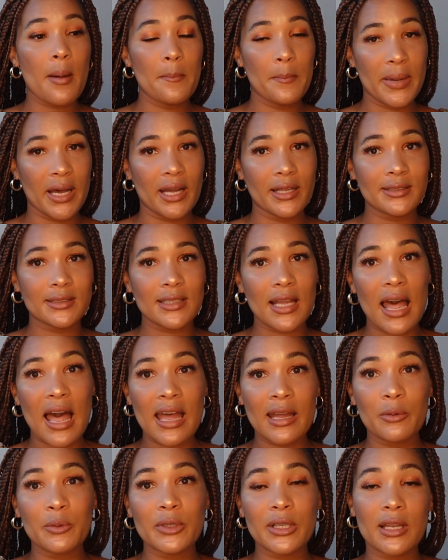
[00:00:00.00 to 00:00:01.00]
but
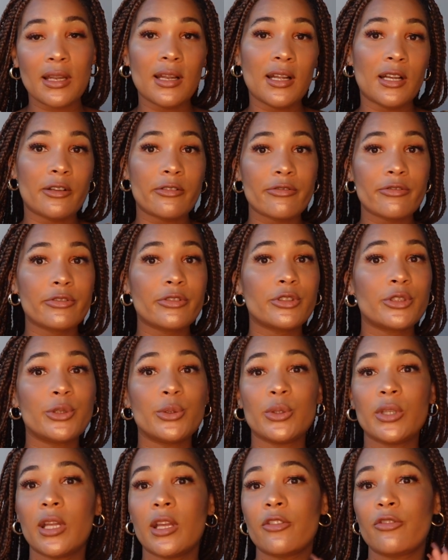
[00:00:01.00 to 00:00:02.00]
I would love
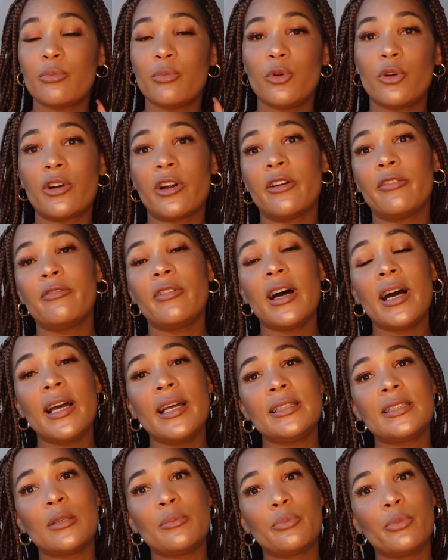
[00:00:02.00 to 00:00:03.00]
to give more
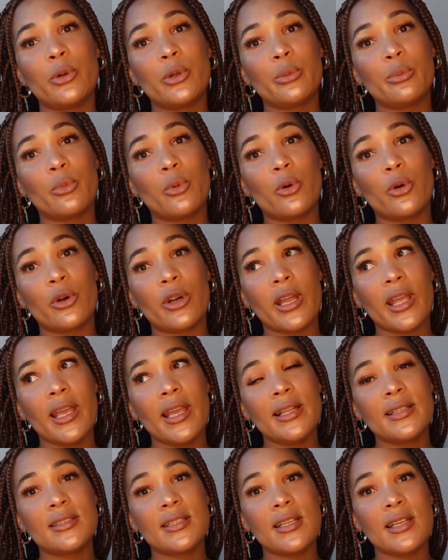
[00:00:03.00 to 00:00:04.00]
advice and put more
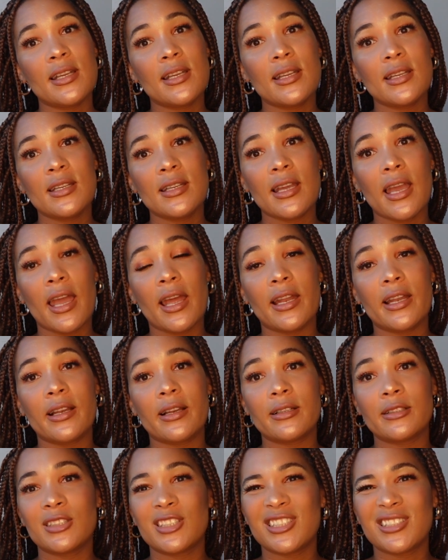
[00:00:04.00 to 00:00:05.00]
eating and
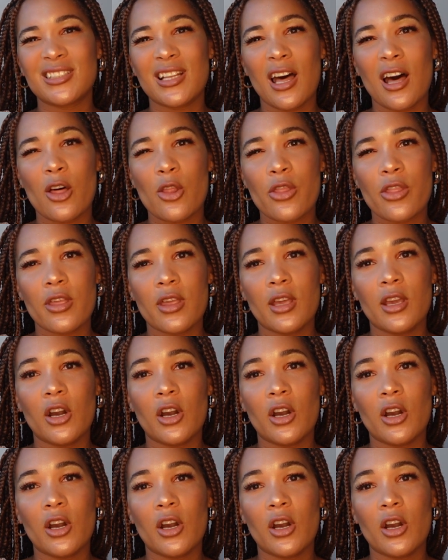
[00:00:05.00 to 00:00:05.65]
just healthy